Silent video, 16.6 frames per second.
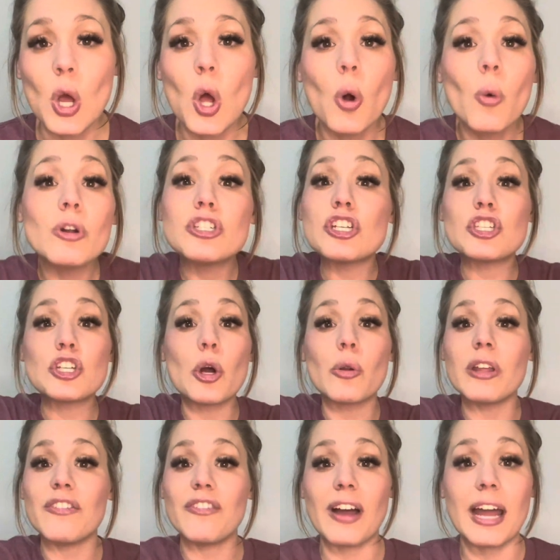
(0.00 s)
Which is
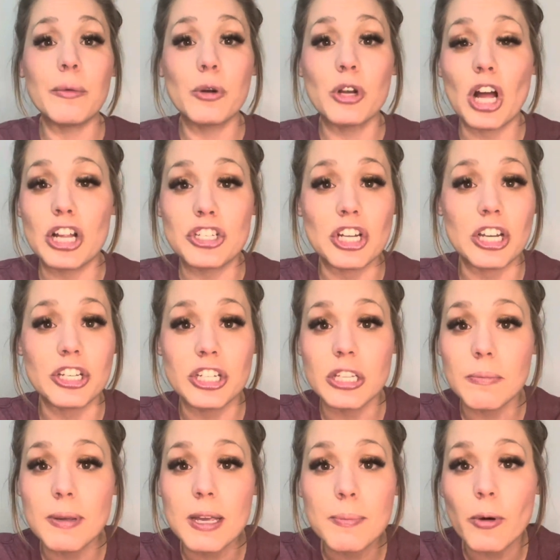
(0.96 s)
totally fine. We're not judging the
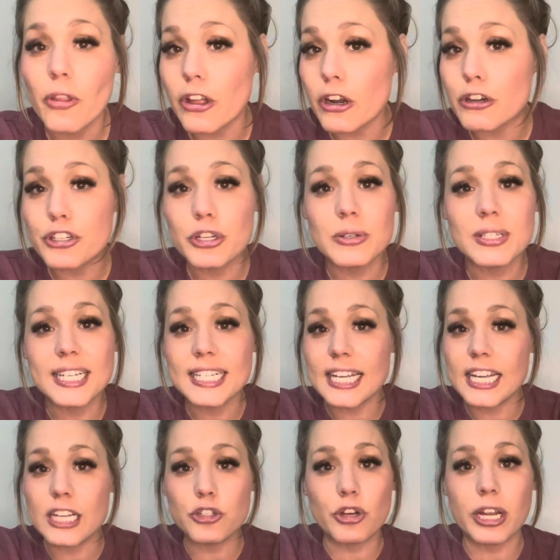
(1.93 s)
people that are choosing to
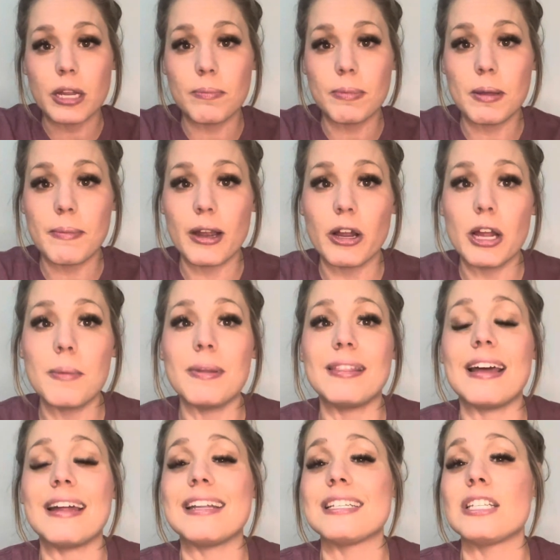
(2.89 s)
eat, drink, and be merry, but
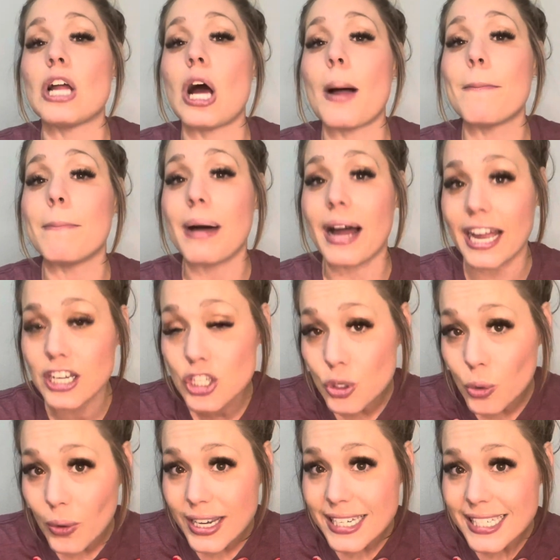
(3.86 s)
that is not my
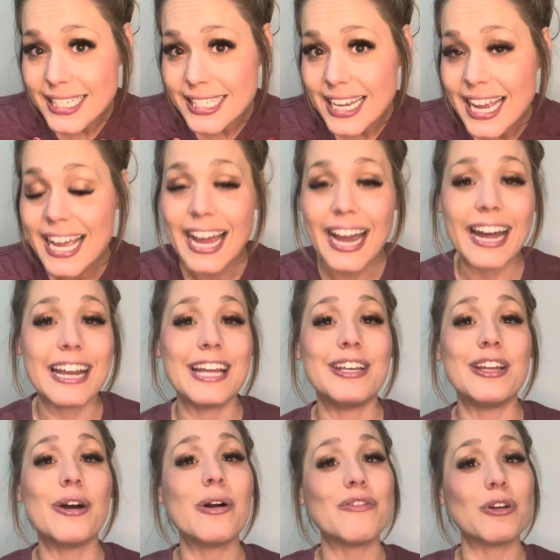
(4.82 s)
choice. And I
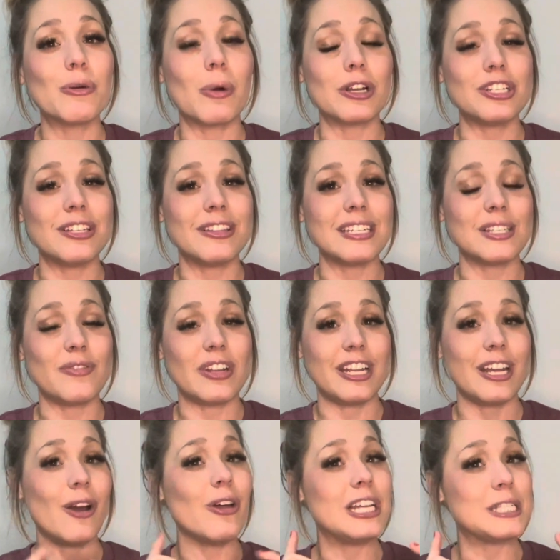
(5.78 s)
know if you're watching this
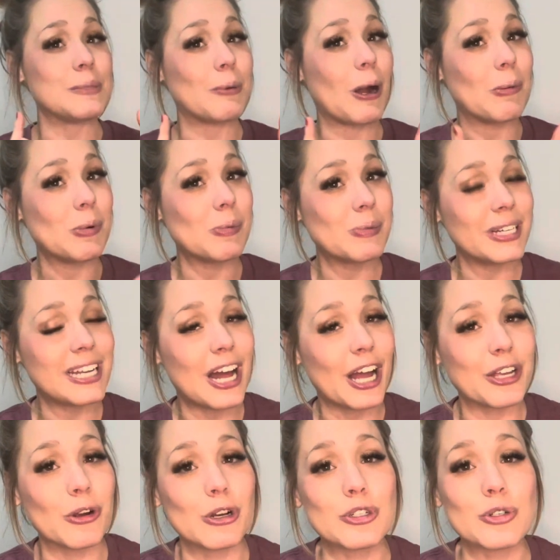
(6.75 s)
video, it's probably not
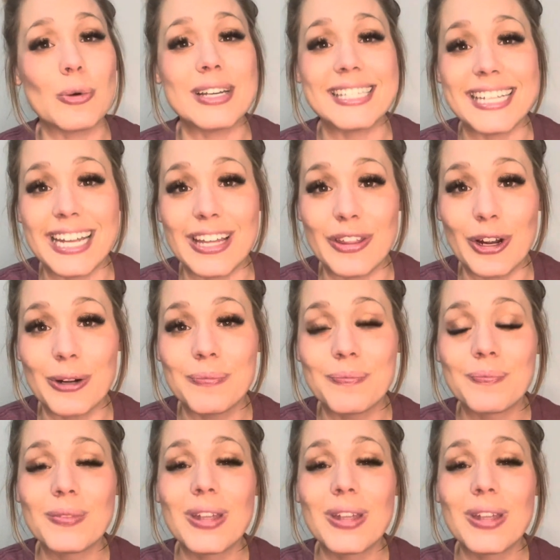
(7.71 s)
your choice either.